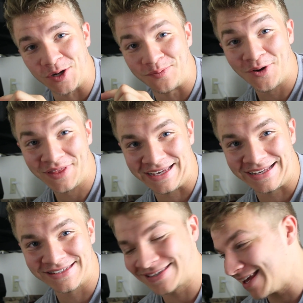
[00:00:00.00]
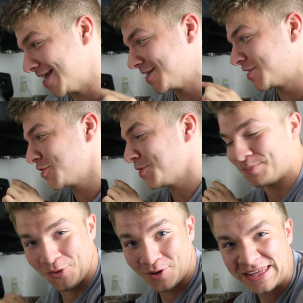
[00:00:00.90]
you're gonna pour these into your
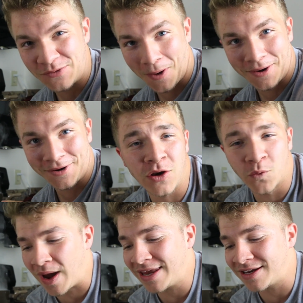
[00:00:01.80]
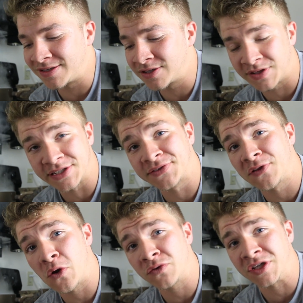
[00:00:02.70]
boiling water and wait until these
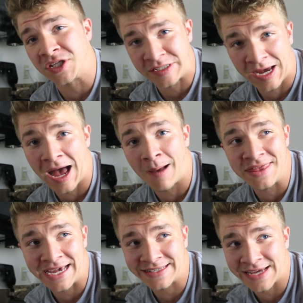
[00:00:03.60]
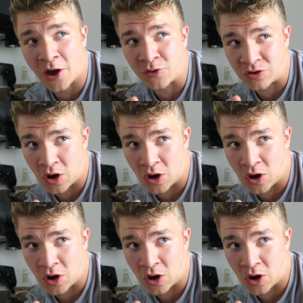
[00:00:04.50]
float to the top. And that's how you